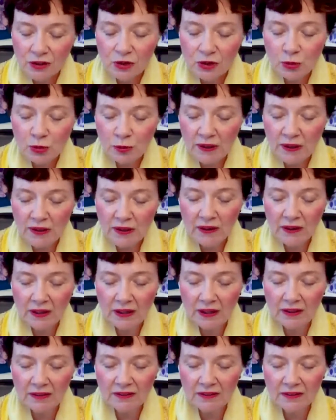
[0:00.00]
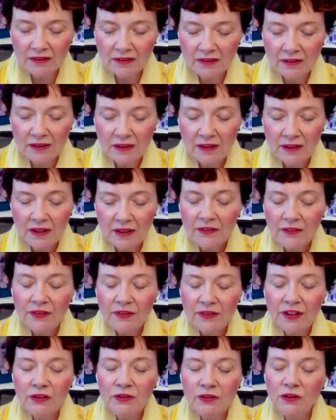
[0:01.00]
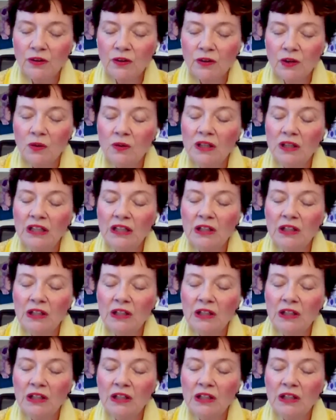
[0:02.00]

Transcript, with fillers: to experience then you're